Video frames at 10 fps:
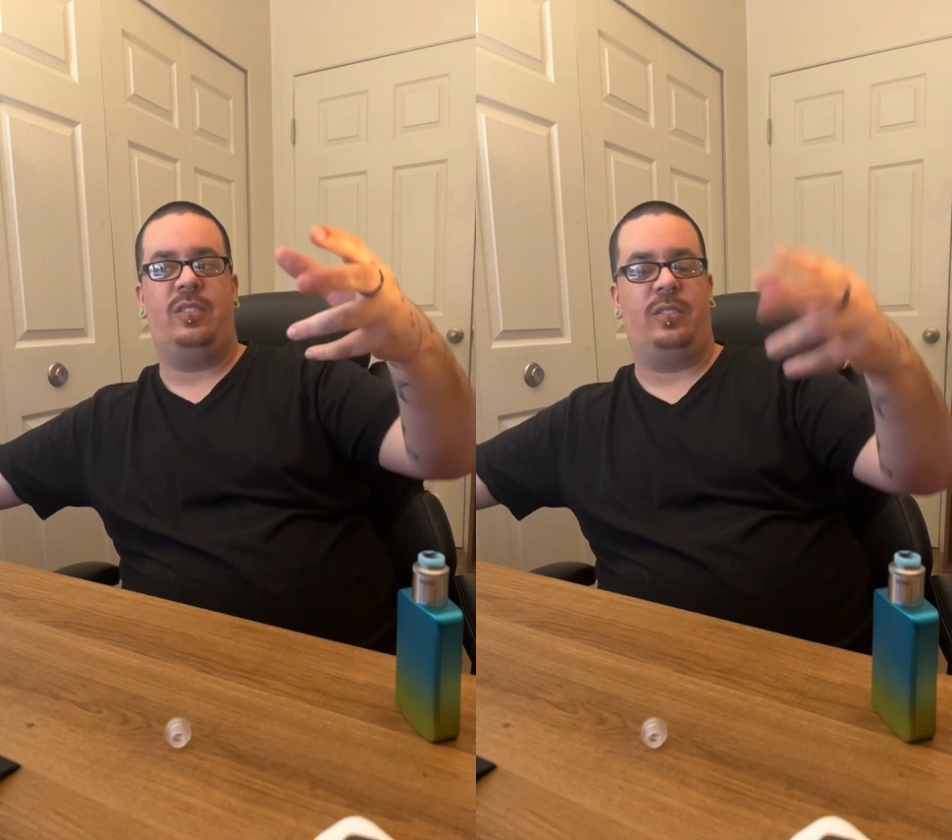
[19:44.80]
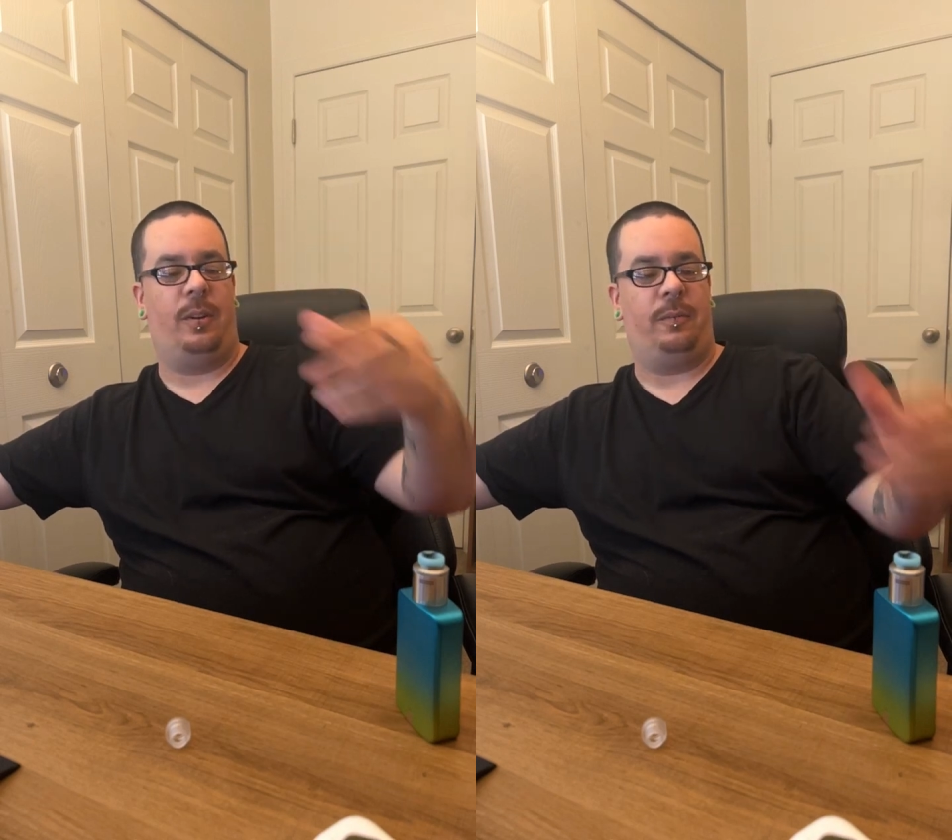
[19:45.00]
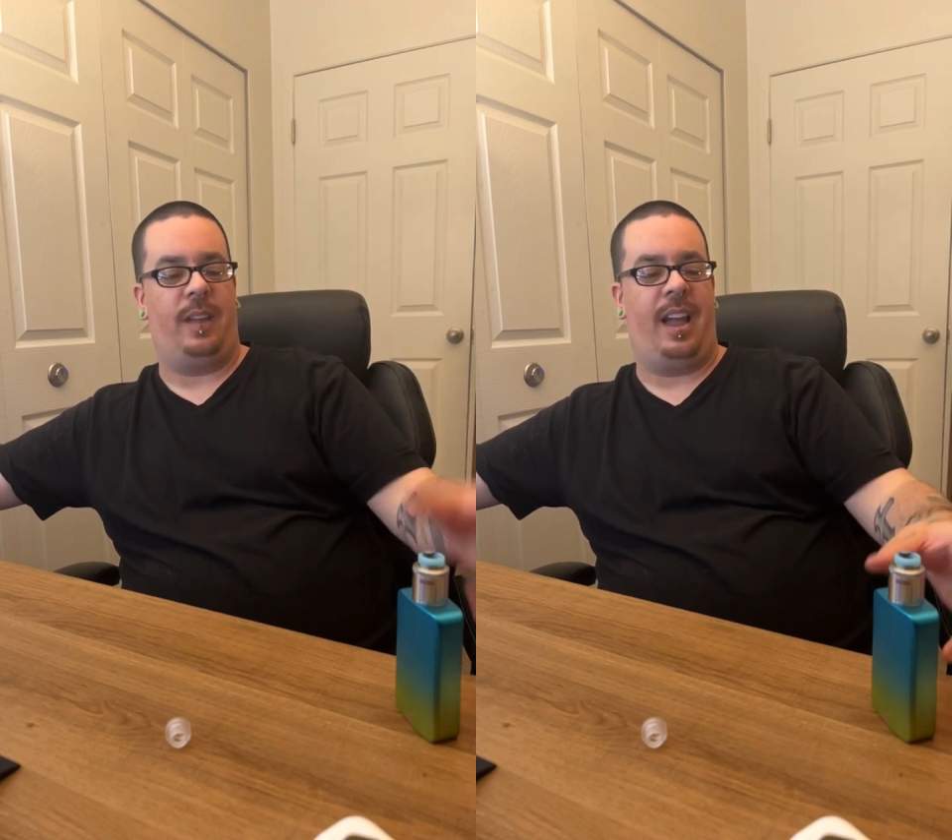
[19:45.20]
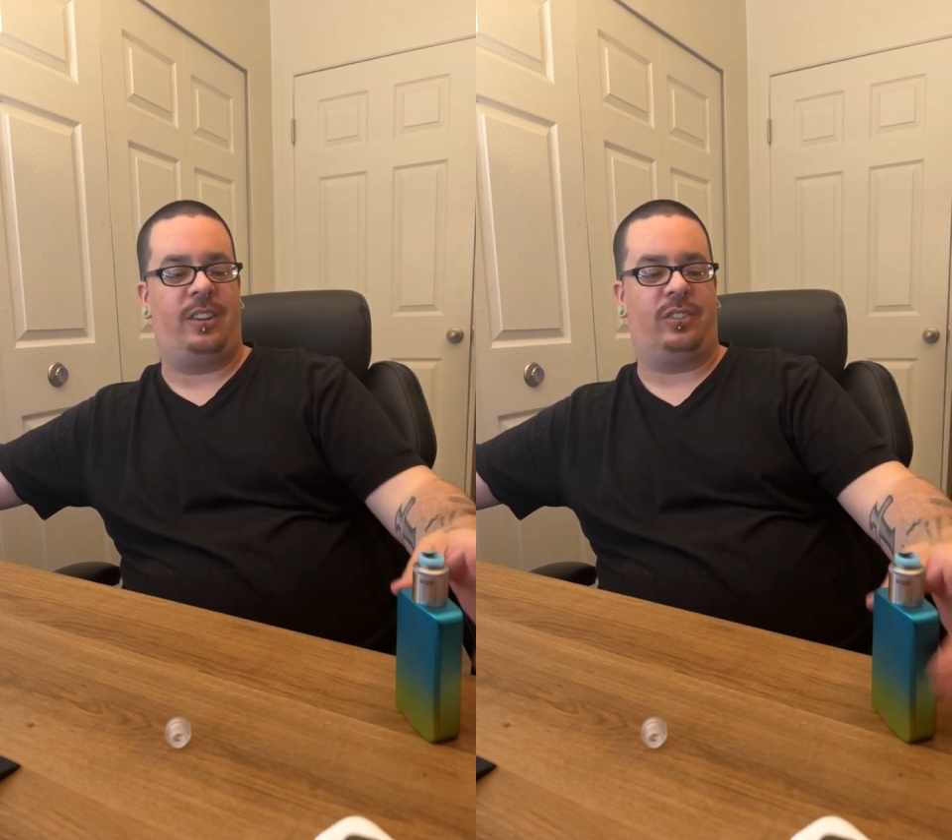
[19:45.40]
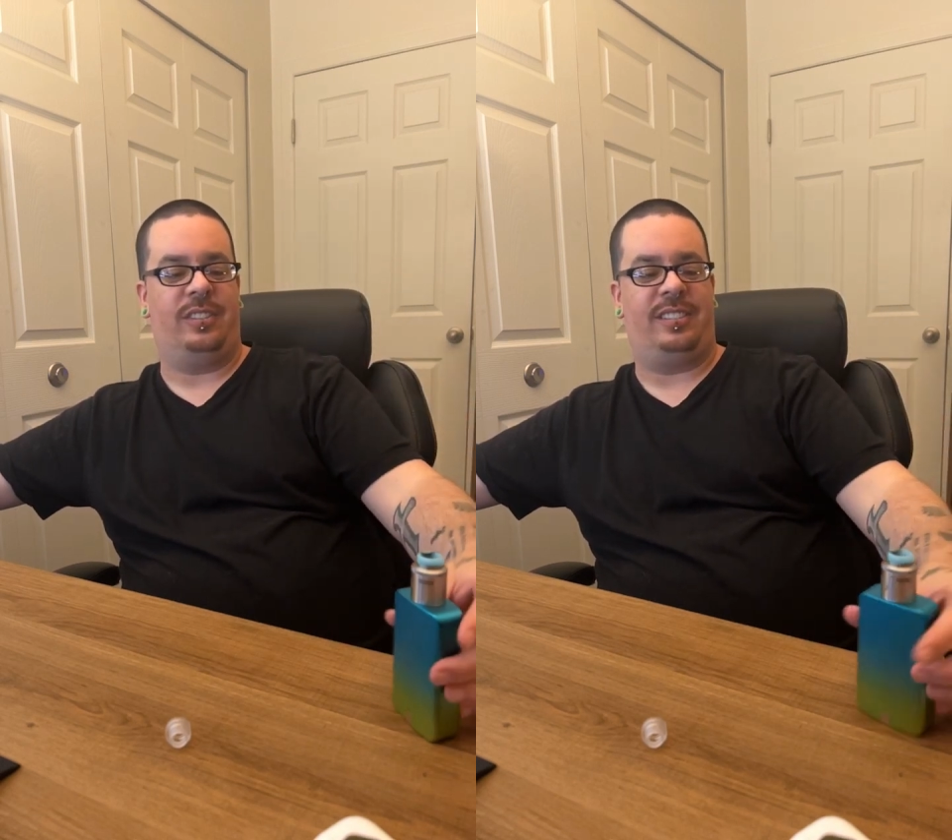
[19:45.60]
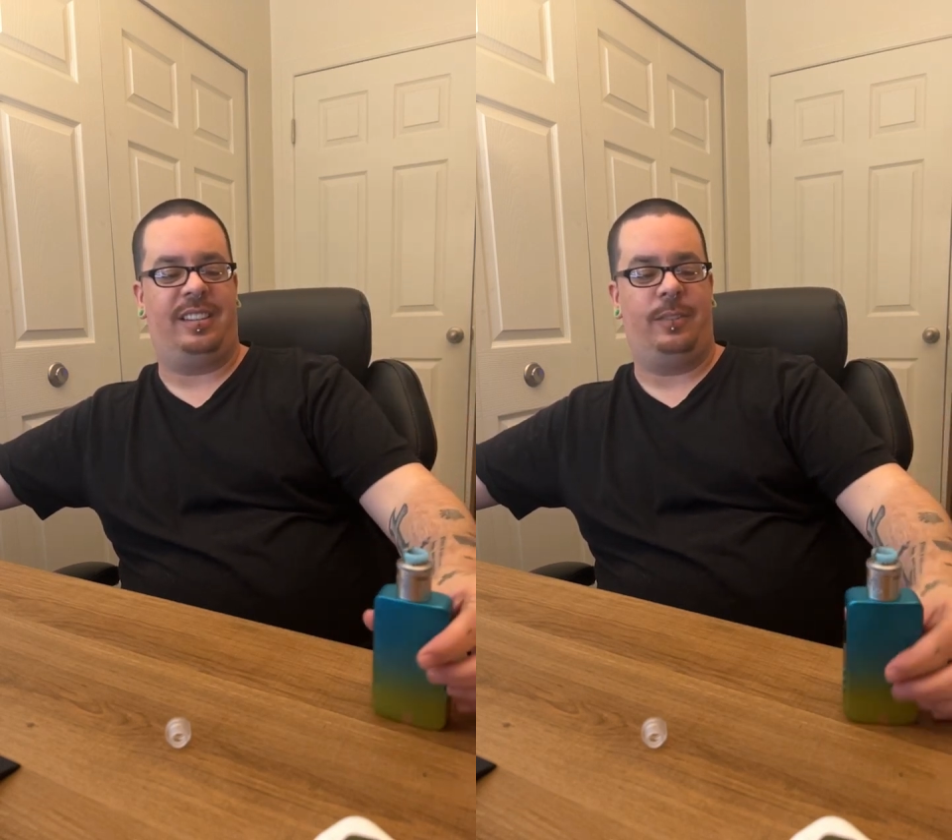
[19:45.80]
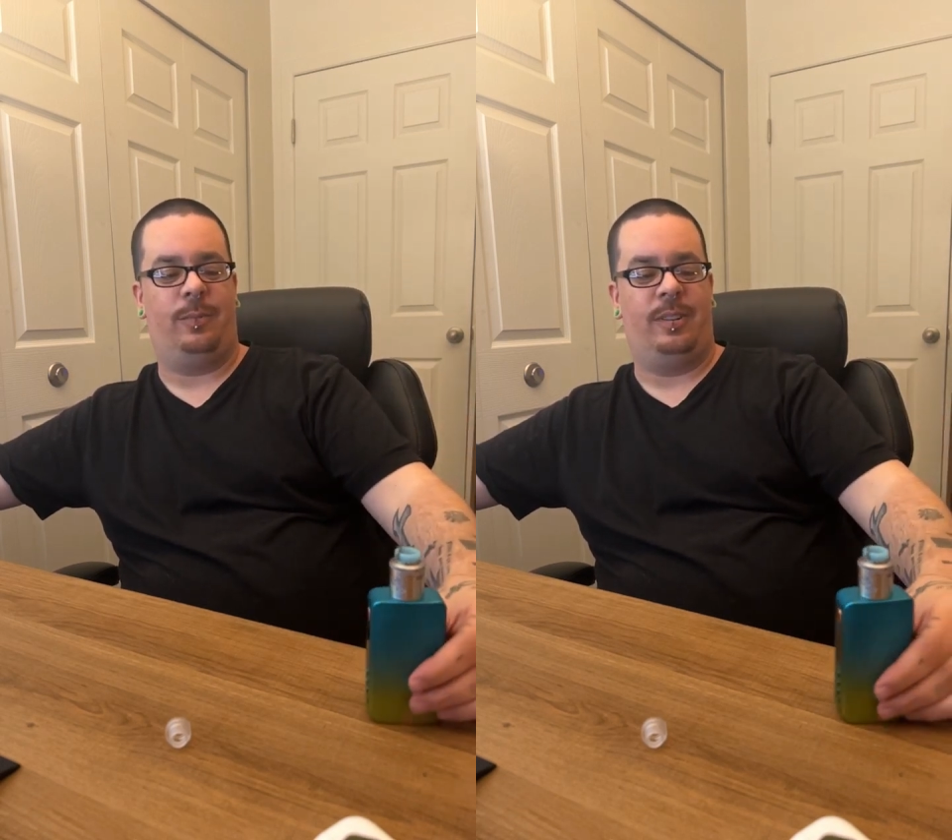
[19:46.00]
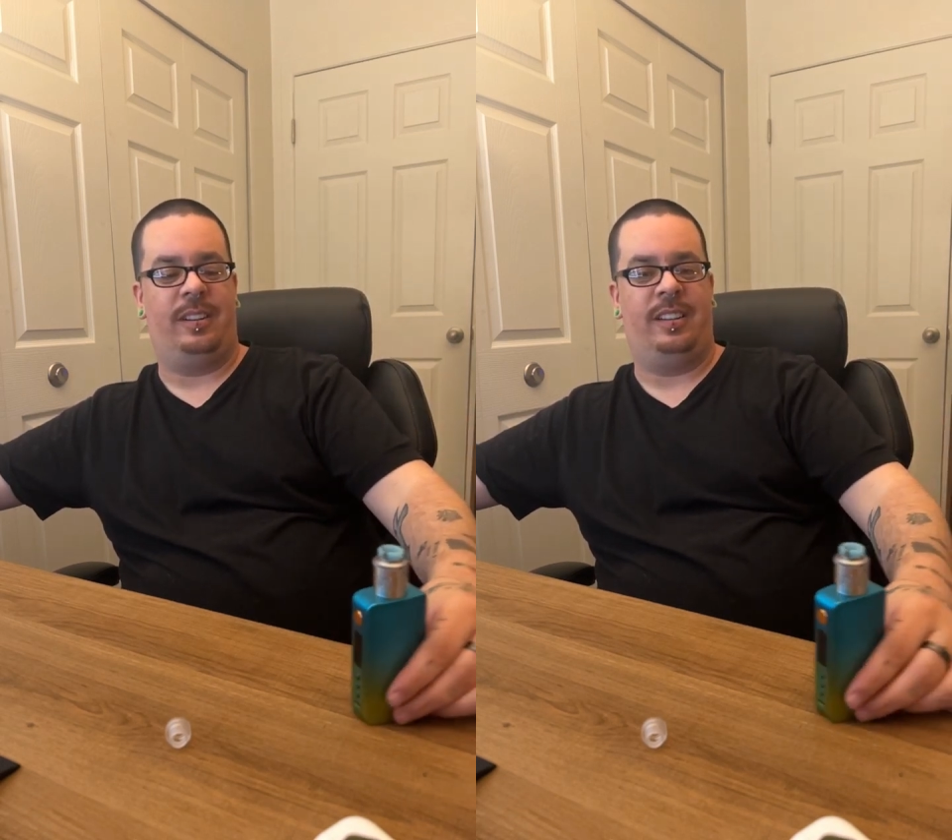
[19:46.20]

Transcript: So if you actually see one